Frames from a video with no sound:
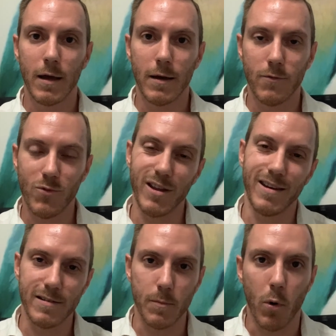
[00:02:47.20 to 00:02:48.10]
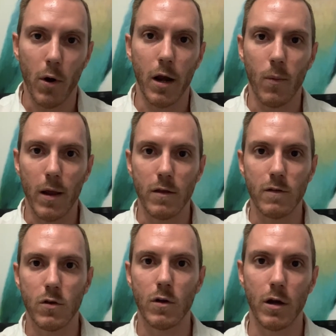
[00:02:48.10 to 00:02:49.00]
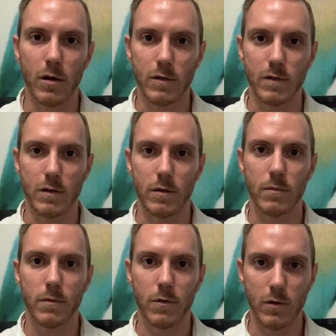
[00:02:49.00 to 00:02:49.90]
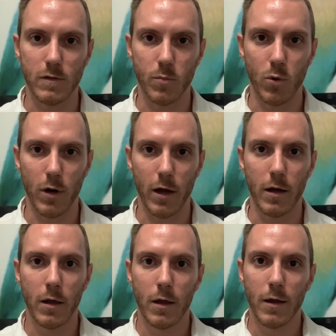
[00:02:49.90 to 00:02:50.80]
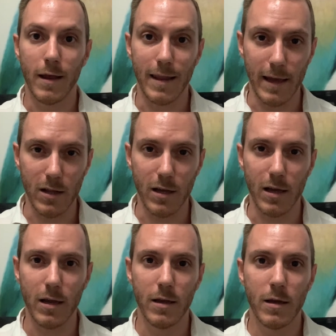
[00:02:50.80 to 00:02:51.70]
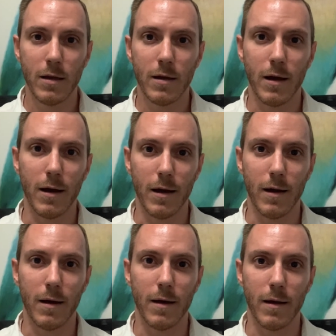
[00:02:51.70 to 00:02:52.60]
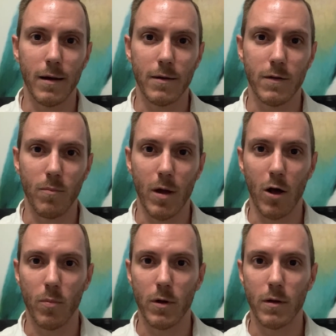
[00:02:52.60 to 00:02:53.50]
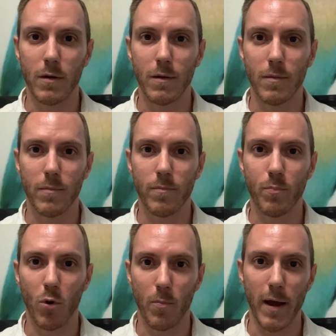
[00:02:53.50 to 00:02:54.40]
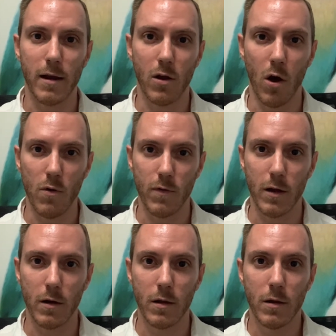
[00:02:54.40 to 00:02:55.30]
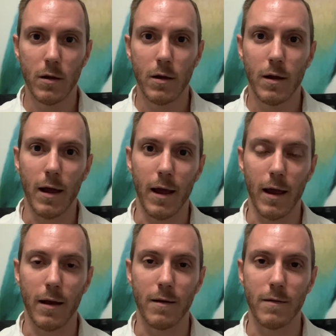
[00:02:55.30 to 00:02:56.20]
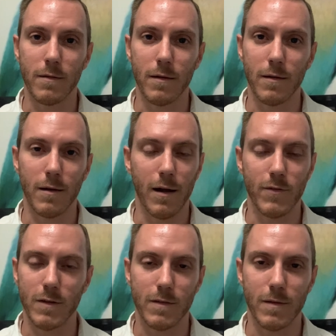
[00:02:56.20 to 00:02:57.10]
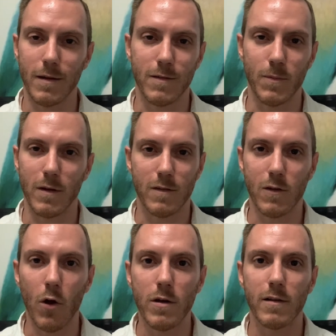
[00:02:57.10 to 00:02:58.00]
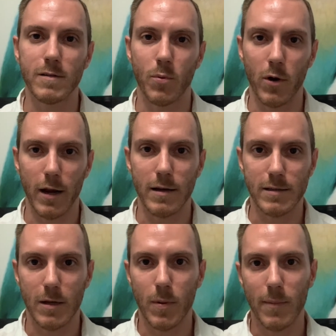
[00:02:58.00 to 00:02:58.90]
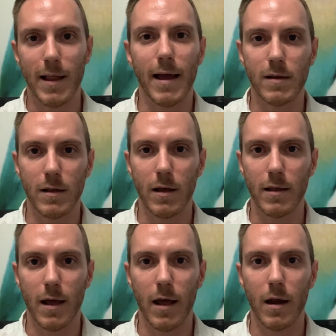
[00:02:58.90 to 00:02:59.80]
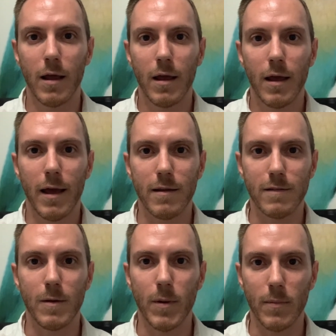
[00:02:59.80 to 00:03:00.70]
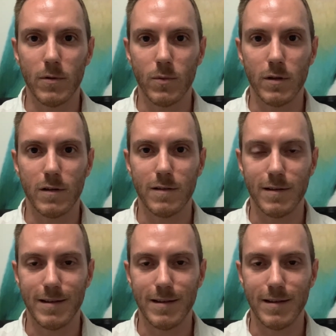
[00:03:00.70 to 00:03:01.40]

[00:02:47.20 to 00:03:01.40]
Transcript: really disappointing, we had these 2 girls that crossed the border illegally to Melbourne, brought back COVID, and it's so disappointing to see people acting like that and to see people with just